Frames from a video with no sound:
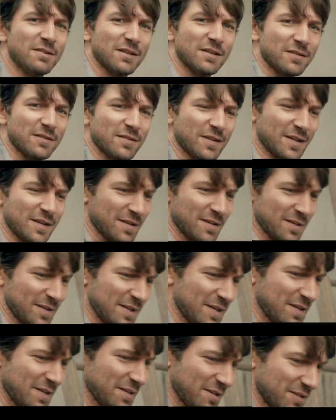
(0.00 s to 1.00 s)
But since the
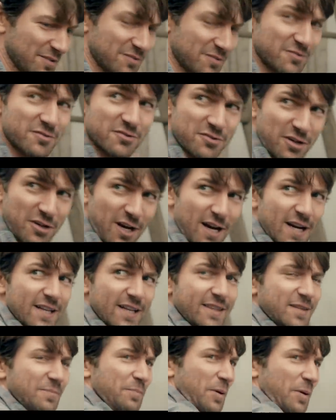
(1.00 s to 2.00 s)
two of them didn't know
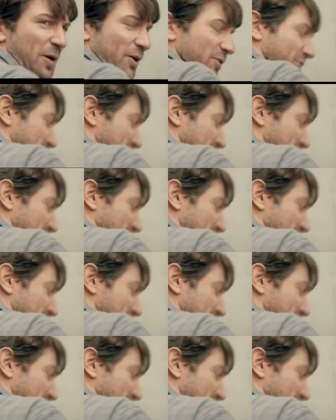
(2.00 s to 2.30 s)
each other yet,